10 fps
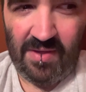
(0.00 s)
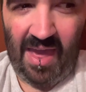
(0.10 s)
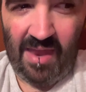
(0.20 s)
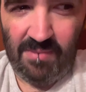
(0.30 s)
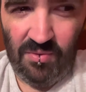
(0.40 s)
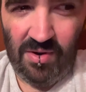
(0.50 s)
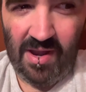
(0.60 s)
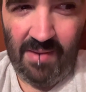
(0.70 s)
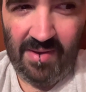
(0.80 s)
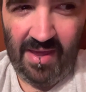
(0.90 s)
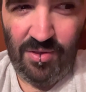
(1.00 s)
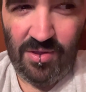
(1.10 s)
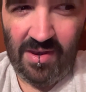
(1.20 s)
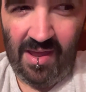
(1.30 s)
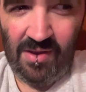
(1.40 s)
Academy Award
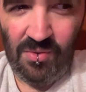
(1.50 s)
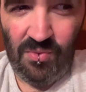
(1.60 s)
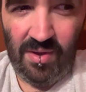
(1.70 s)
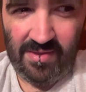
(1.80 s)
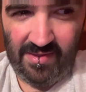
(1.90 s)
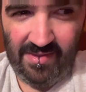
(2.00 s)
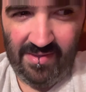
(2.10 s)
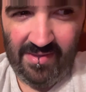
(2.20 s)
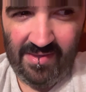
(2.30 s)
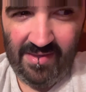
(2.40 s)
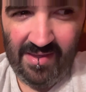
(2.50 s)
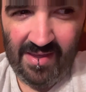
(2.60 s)
nomination, and it wasn't.